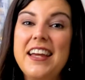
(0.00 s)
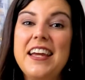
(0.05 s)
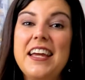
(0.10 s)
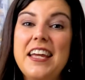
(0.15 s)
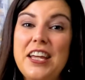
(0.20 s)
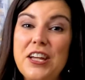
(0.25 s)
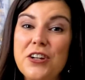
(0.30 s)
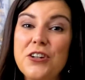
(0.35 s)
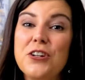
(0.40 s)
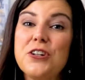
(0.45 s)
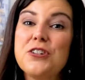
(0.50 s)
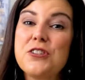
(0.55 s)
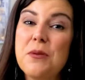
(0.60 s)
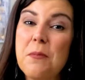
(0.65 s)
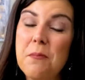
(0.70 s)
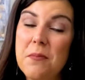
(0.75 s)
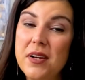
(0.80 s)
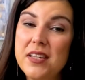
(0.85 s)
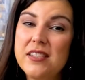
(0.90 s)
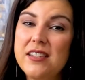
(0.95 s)
Here are
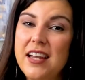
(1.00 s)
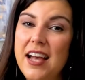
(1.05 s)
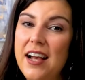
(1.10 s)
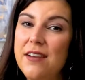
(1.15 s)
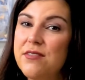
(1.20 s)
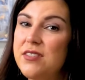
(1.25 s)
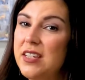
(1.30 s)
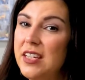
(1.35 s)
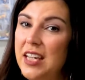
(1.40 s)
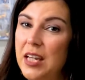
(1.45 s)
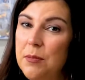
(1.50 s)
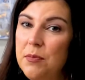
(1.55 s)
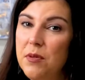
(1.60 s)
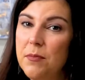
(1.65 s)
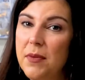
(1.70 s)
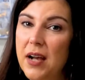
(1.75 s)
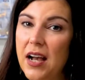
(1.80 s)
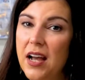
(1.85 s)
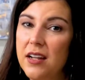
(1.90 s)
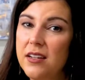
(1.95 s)
some must-haves to keep in
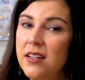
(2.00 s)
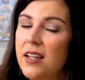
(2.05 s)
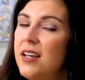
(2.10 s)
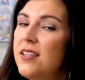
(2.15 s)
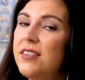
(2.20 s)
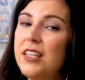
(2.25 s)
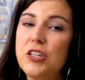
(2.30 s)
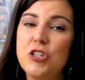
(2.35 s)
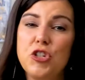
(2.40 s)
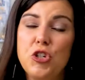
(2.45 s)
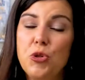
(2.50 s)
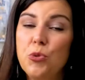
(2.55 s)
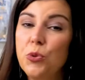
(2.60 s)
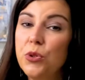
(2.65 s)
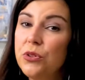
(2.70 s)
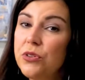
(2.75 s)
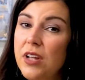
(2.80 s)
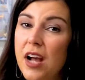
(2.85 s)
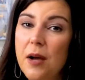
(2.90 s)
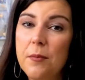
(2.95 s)
mind that you
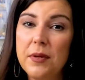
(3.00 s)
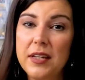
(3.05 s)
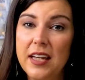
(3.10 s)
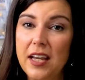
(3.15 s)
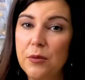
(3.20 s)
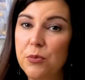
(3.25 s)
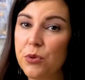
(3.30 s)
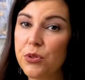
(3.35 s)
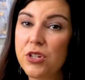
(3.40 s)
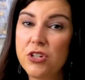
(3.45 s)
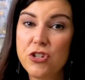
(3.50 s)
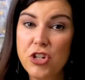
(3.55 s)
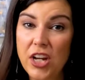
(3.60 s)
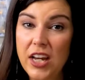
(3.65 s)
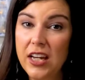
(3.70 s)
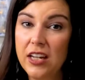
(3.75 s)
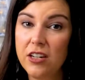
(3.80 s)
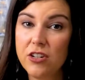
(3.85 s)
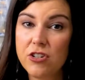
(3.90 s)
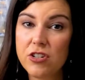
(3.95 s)
will not be able to
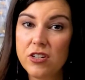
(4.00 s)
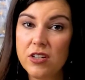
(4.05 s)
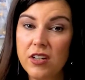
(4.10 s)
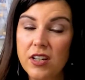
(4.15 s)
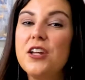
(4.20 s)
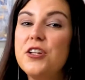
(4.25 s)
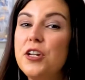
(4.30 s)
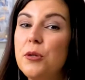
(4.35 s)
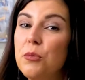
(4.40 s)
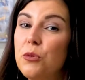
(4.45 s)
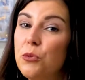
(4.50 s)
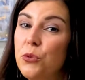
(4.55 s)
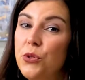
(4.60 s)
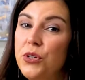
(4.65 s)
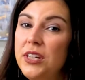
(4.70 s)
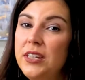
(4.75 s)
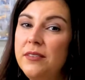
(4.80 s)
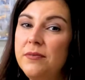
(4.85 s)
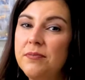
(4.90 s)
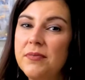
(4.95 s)
change. Number
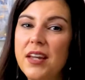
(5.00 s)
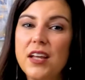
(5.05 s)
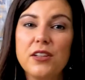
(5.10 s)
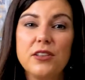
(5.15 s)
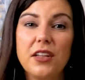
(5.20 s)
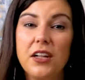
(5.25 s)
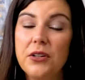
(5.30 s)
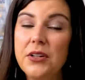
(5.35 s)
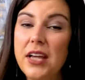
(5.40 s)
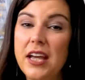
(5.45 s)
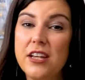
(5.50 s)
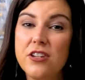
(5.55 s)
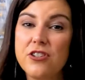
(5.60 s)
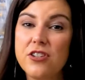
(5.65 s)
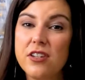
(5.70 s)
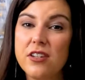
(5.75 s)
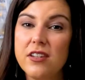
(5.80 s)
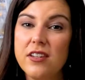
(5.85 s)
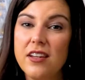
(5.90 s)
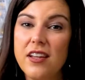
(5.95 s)
1,
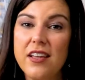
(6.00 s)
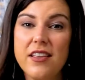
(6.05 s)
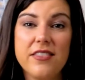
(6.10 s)
location.